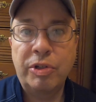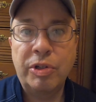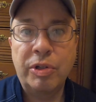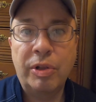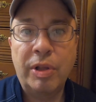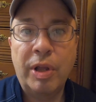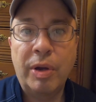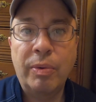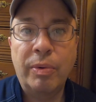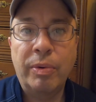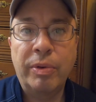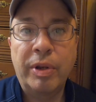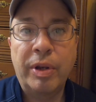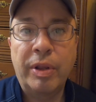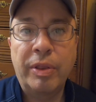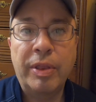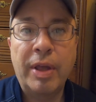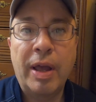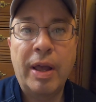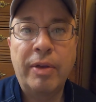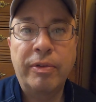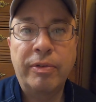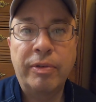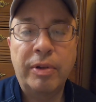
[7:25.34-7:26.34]
to lower than
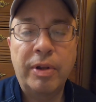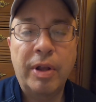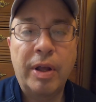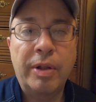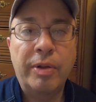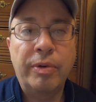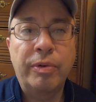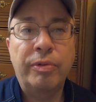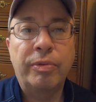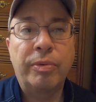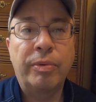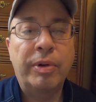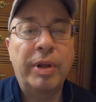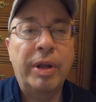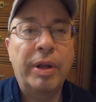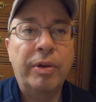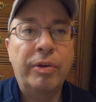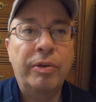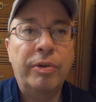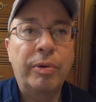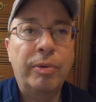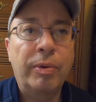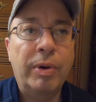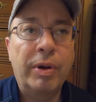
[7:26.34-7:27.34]
$1,000. We're
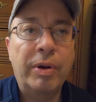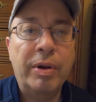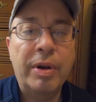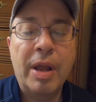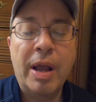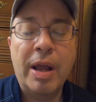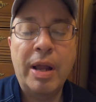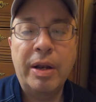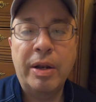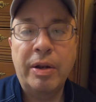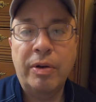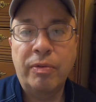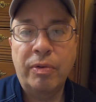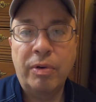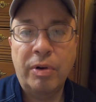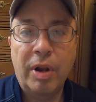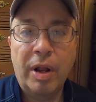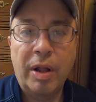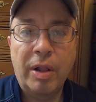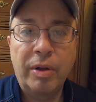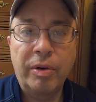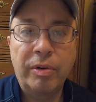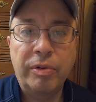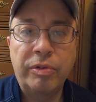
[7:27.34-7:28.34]
down to around
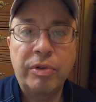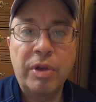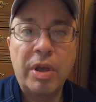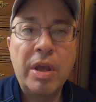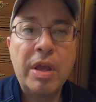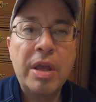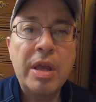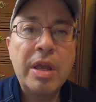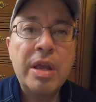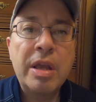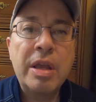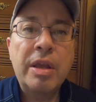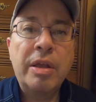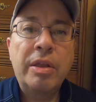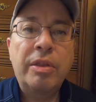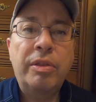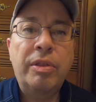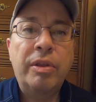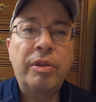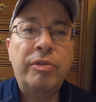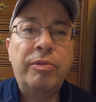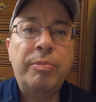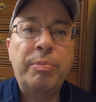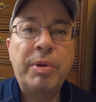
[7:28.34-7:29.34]
$900.
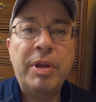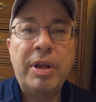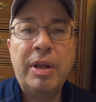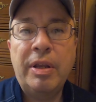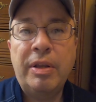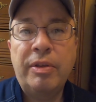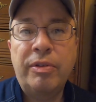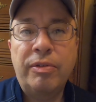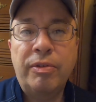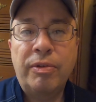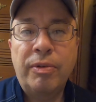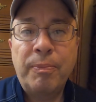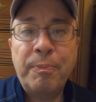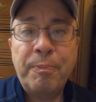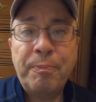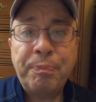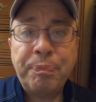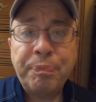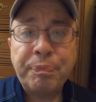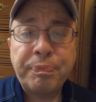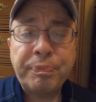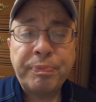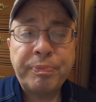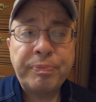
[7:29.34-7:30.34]
This piece
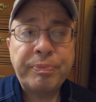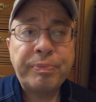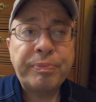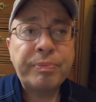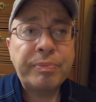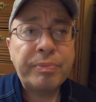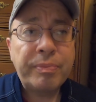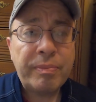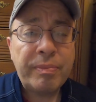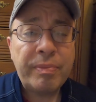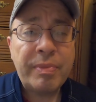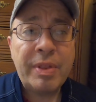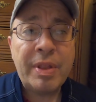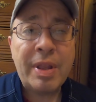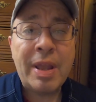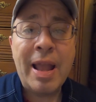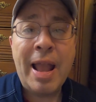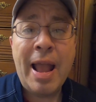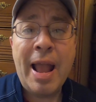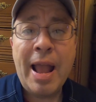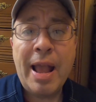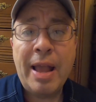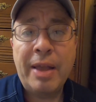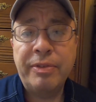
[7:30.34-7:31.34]

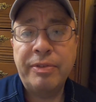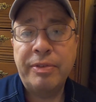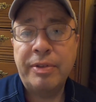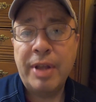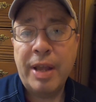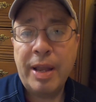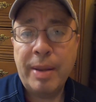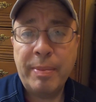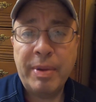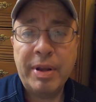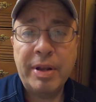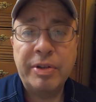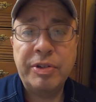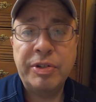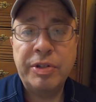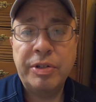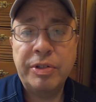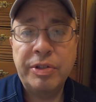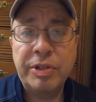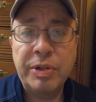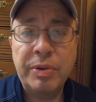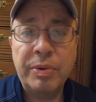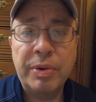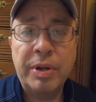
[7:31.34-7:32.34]
has
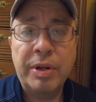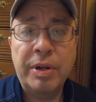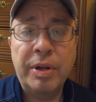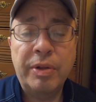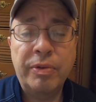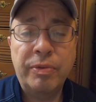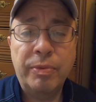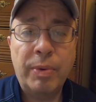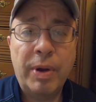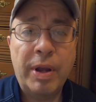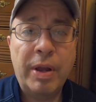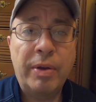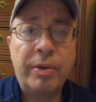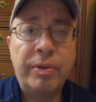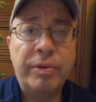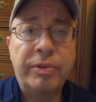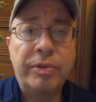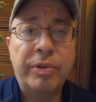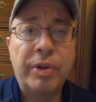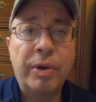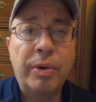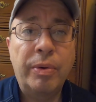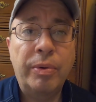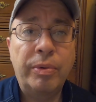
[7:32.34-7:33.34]
damage to it as well.
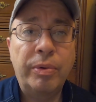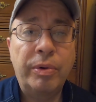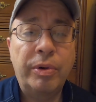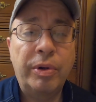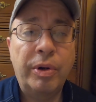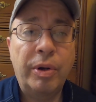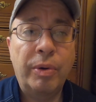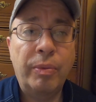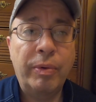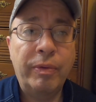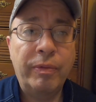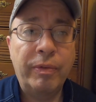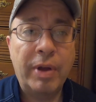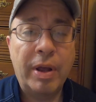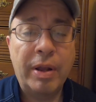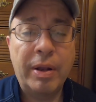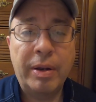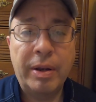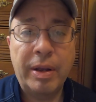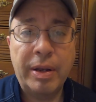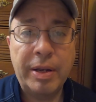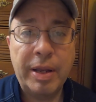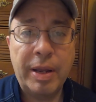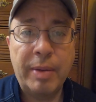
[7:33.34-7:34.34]
So, we've
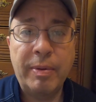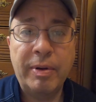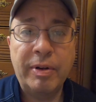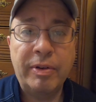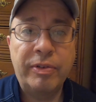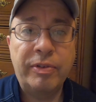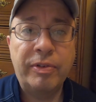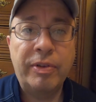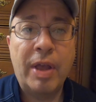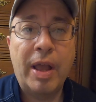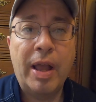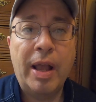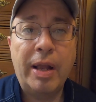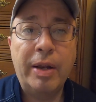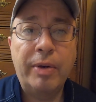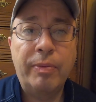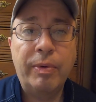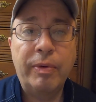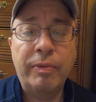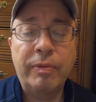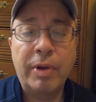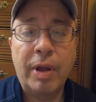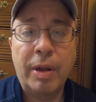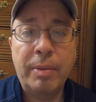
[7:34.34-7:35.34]
got a damaged side,
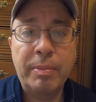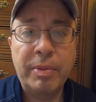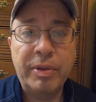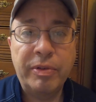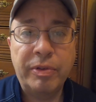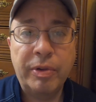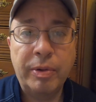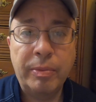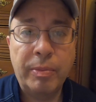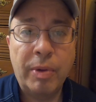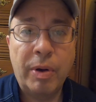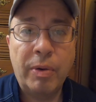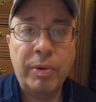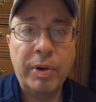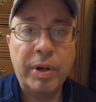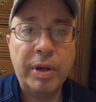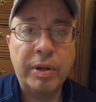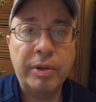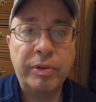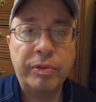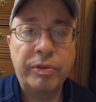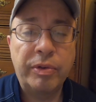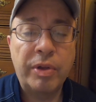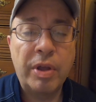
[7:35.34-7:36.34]
we've got missing
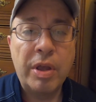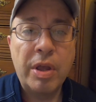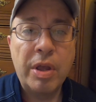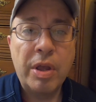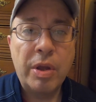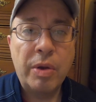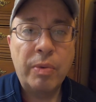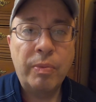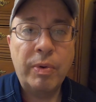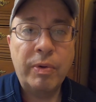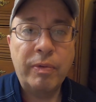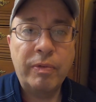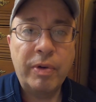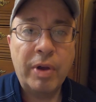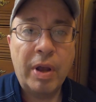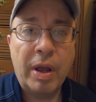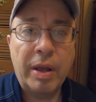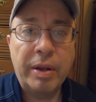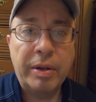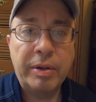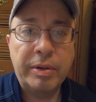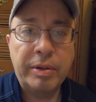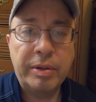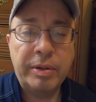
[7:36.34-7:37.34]
moldings, we've
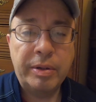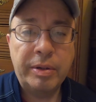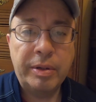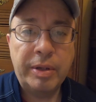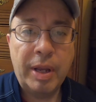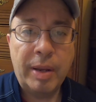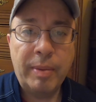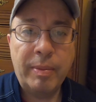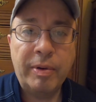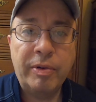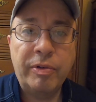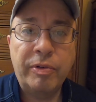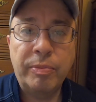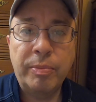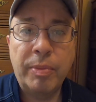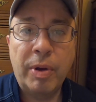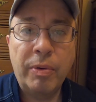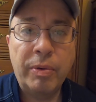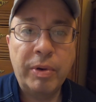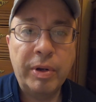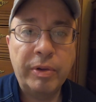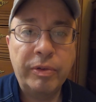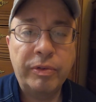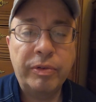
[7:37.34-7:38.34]
got damaged
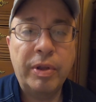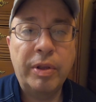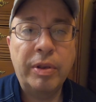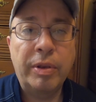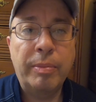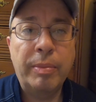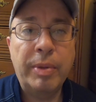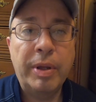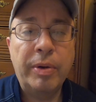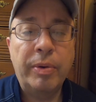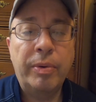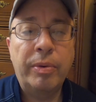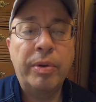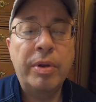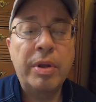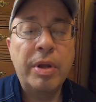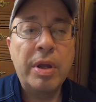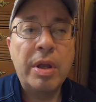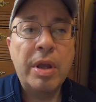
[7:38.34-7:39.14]
moldings down the middle.